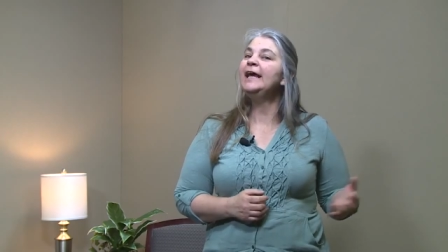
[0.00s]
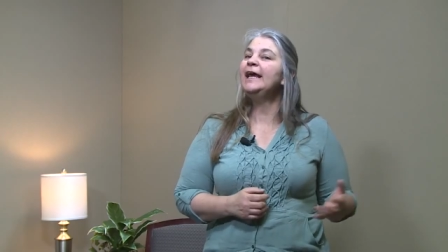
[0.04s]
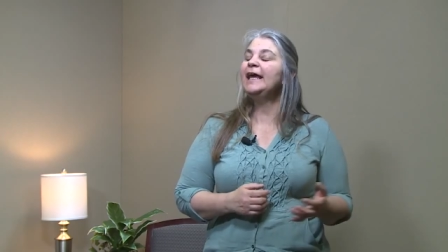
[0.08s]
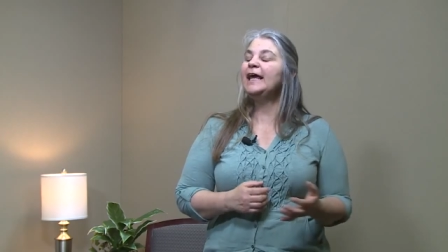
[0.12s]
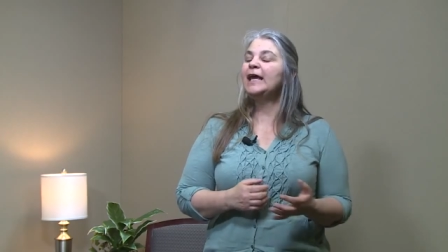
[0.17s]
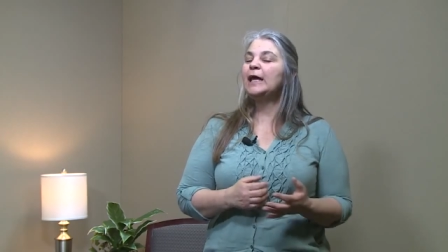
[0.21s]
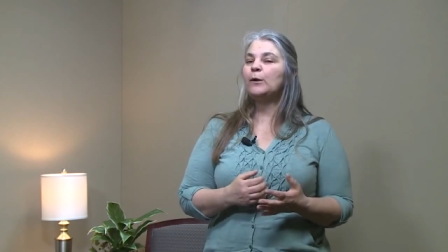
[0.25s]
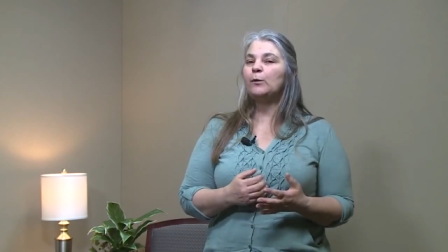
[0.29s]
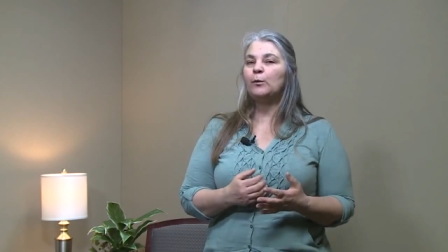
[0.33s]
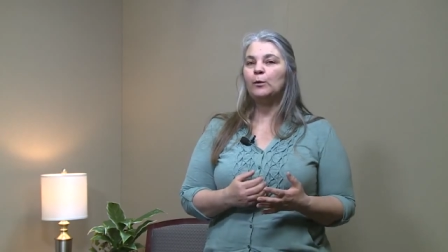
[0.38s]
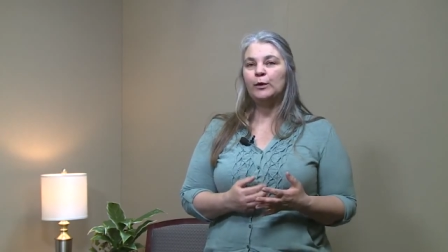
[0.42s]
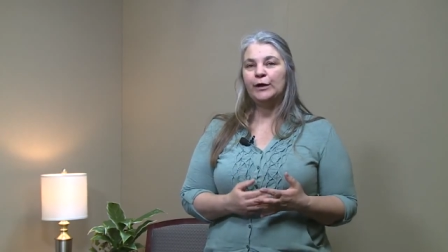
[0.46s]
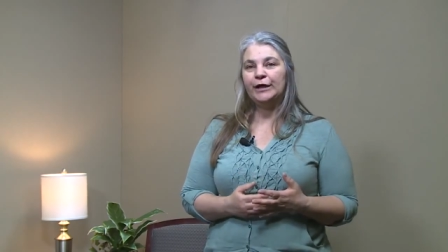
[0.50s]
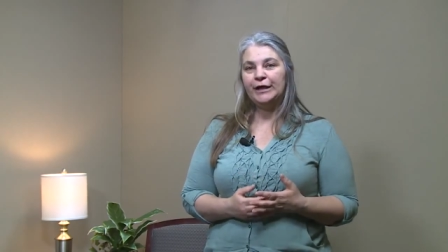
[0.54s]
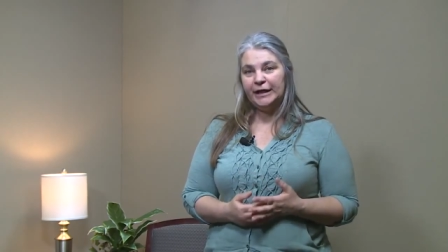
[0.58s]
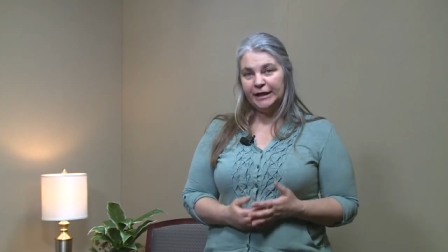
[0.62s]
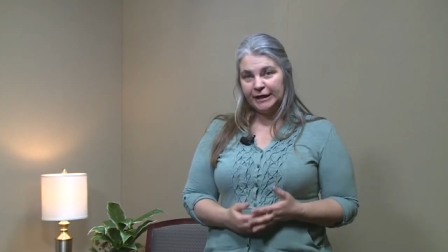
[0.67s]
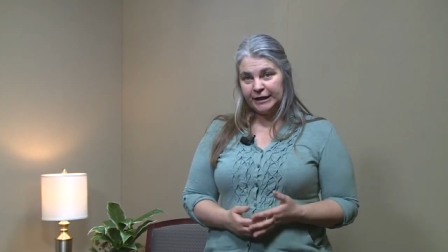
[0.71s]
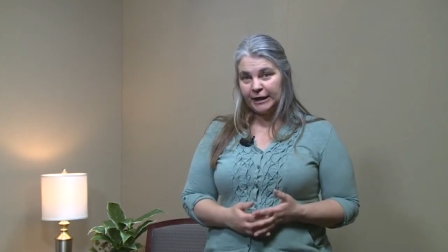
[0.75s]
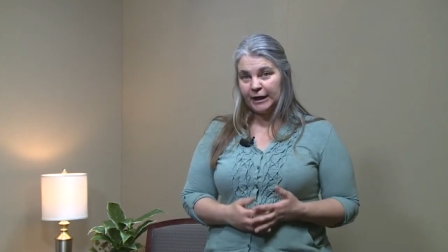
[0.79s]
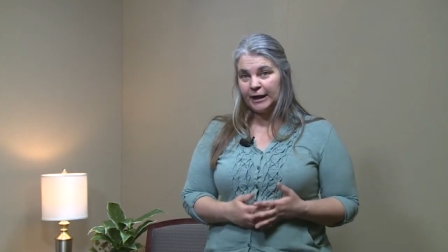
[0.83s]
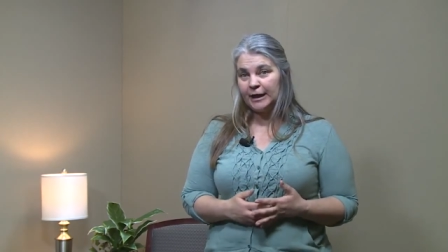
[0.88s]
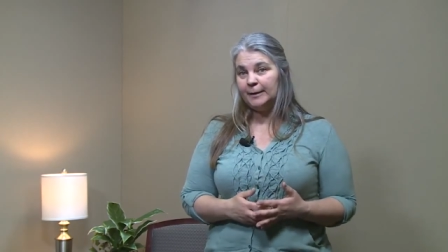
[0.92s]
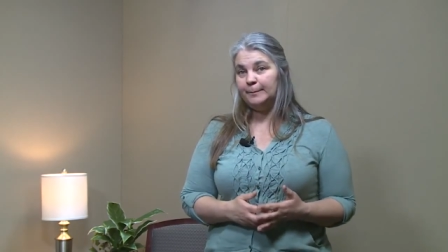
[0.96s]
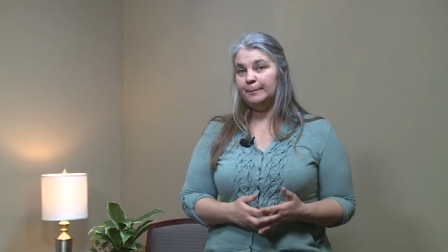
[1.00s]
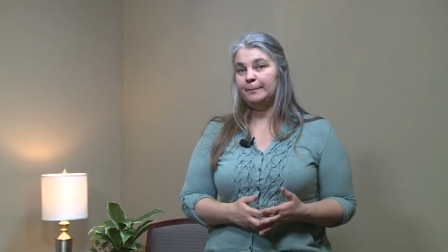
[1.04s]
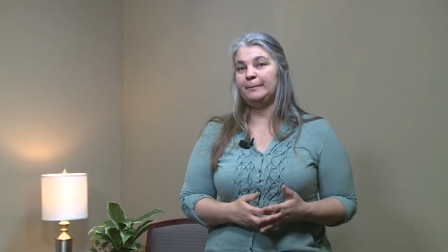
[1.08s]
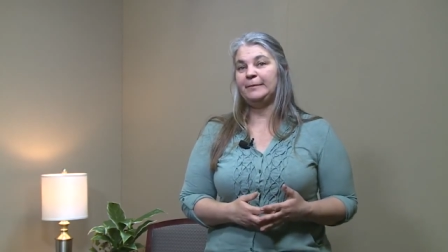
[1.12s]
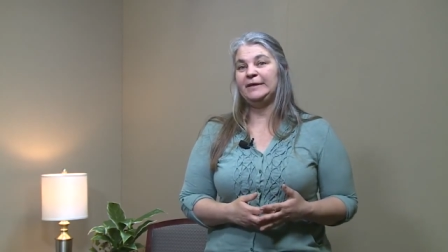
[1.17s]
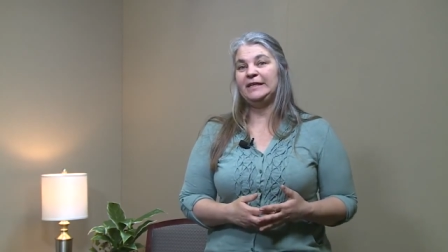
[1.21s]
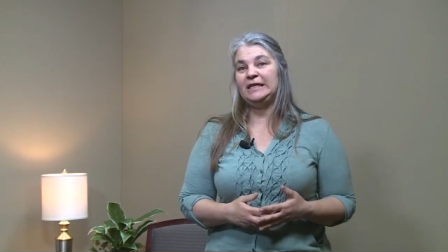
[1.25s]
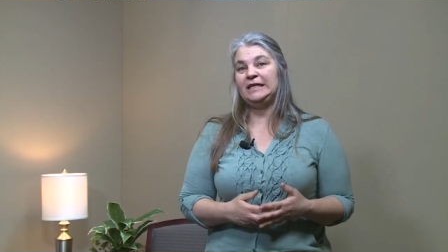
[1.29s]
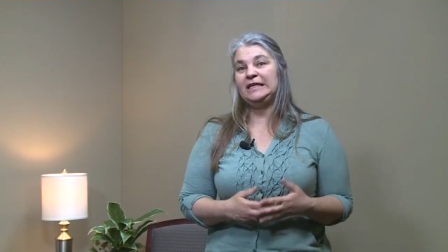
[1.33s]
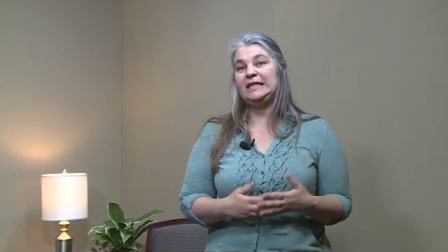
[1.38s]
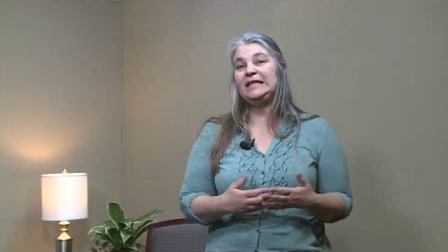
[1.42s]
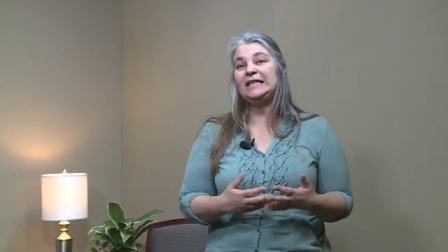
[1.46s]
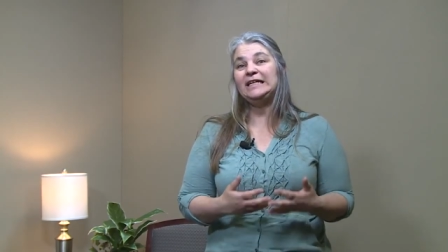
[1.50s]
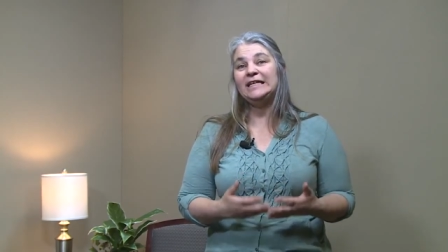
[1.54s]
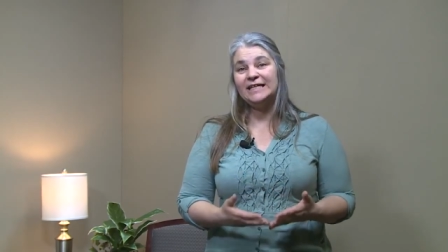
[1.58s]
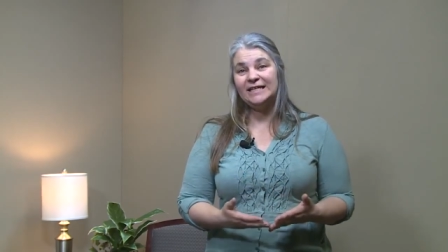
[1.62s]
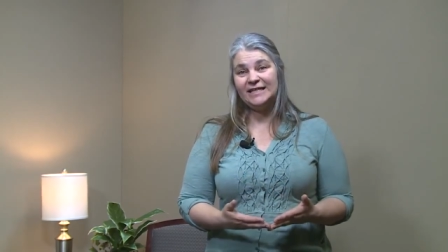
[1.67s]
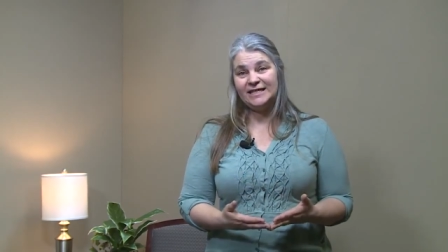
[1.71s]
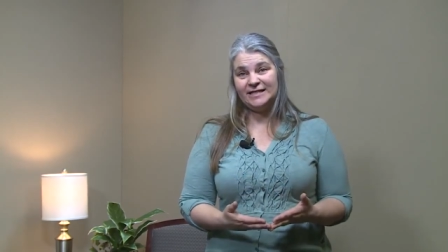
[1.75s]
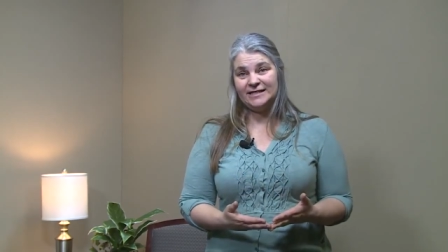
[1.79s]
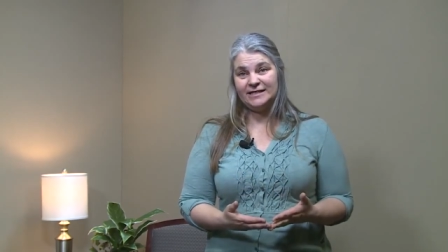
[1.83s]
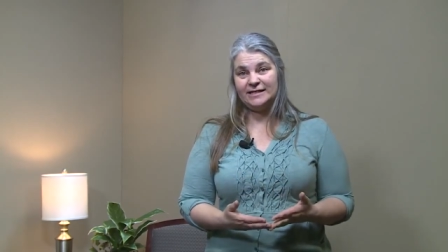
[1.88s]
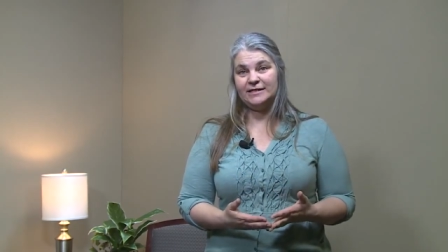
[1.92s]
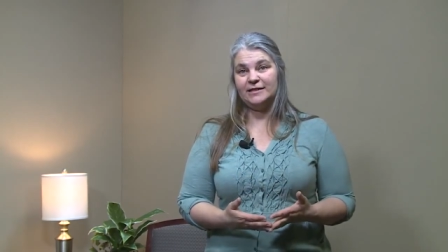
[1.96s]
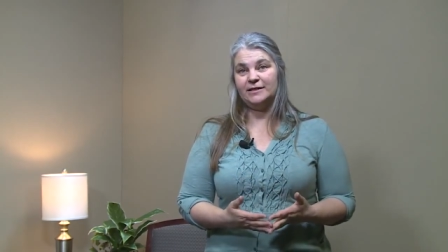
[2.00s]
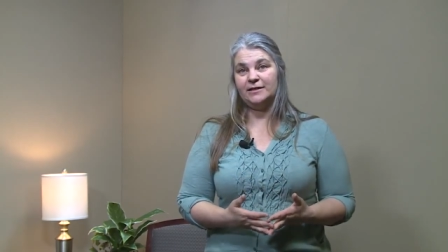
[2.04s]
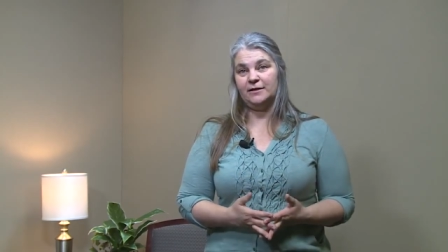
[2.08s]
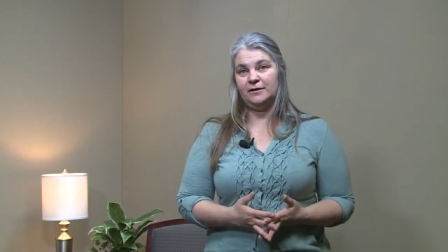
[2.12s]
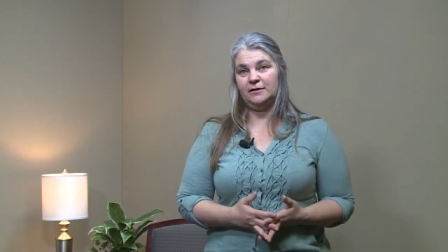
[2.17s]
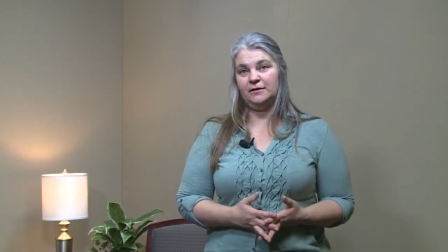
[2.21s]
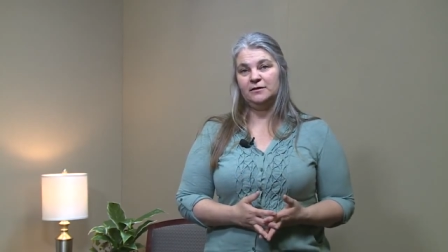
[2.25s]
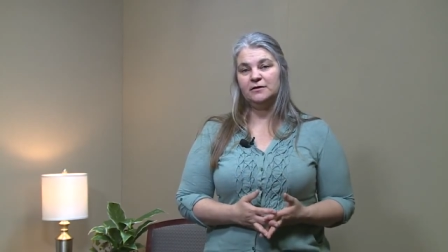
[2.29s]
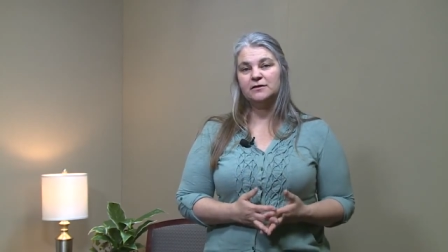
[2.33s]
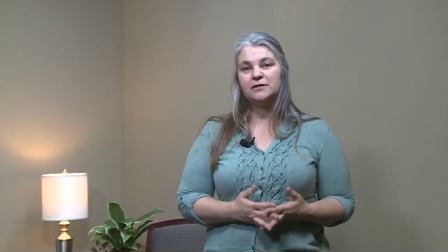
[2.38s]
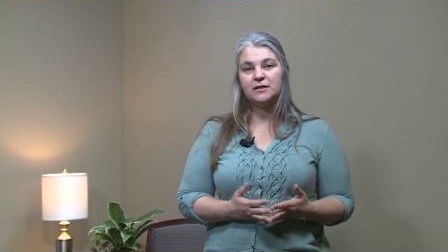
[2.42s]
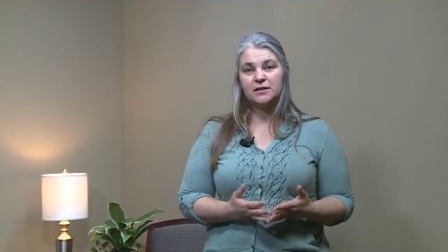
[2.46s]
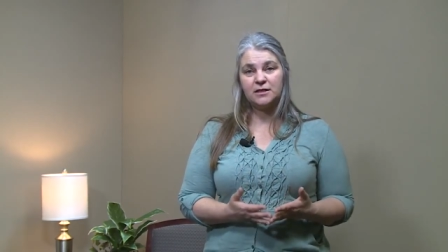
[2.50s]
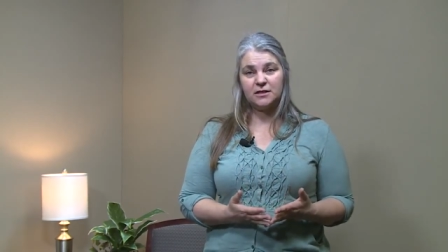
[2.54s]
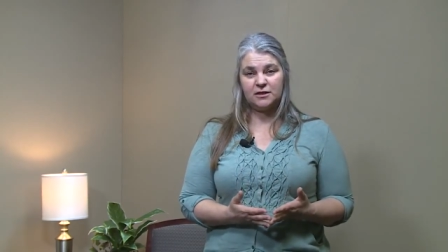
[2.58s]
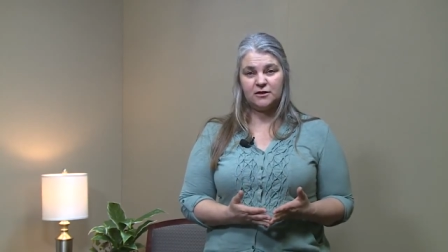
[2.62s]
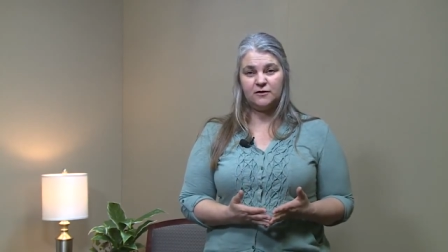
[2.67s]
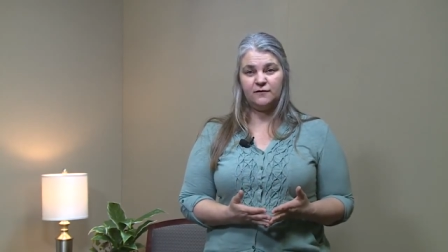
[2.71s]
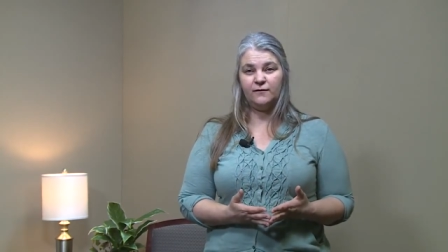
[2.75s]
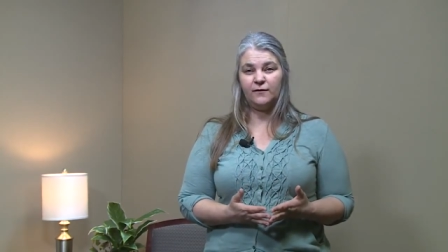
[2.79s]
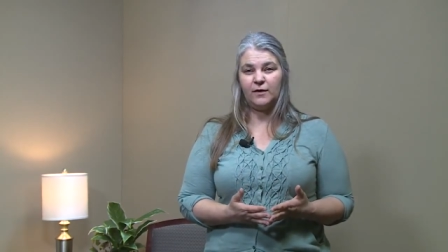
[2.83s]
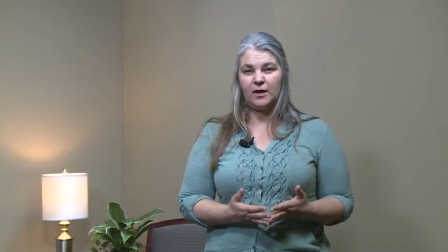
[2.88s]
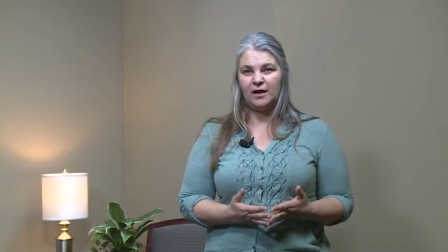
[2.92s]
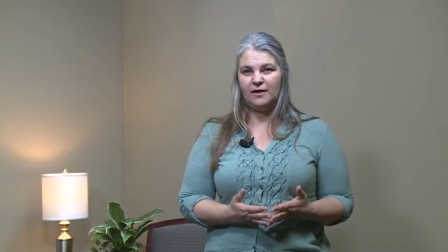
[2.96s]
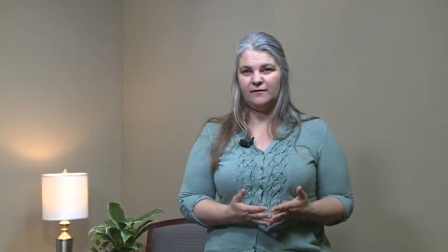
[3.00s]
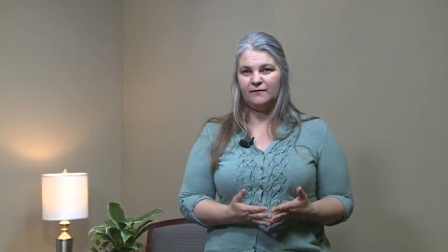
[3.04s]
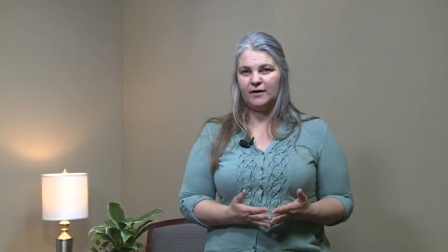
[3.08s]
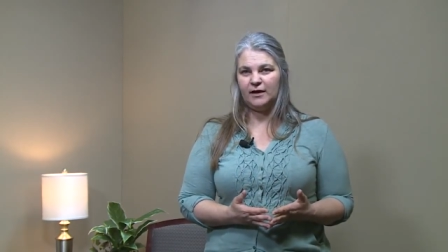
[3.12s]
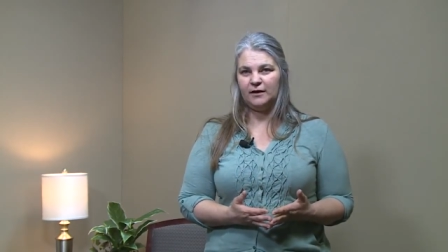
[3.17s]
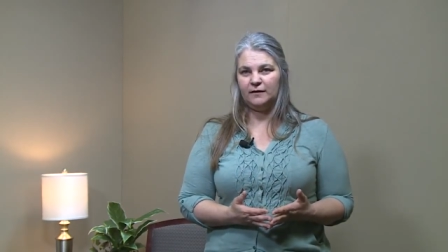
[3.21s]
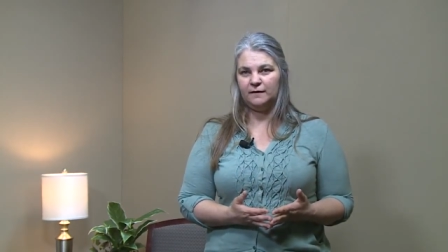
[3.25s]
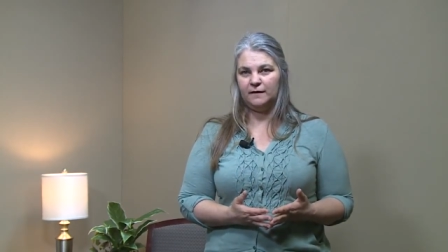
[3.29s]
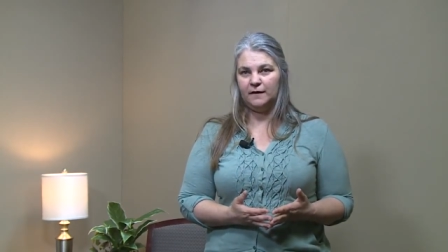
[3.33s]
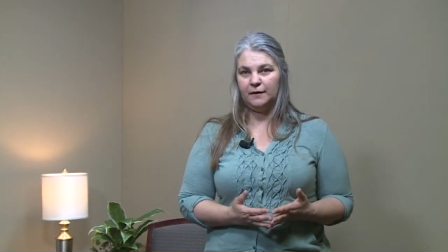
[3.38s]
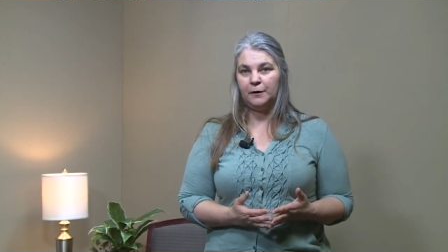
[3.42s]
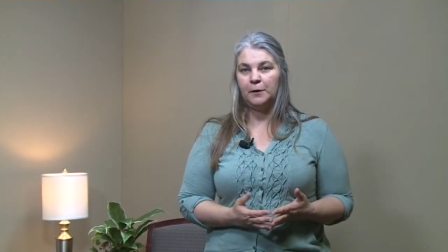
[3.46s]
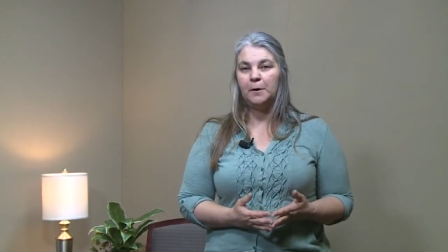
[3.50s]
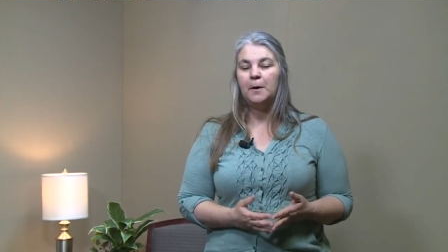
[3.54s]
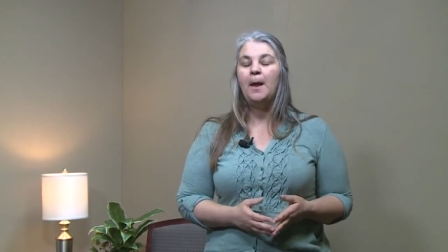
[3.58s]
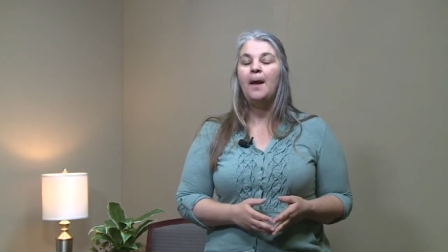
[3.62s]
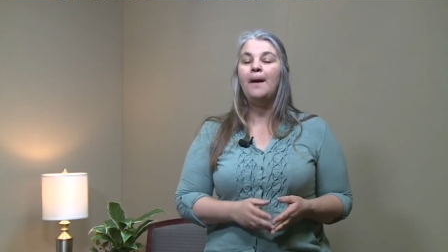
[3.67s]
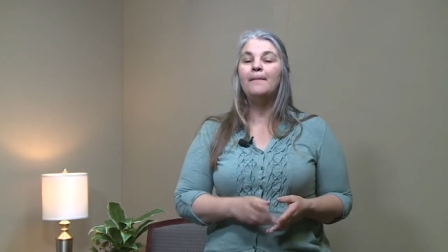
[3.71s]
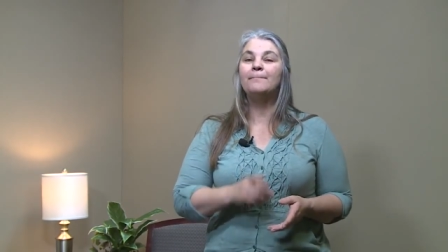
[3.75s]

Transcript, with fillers: It would not be easy to survive out there,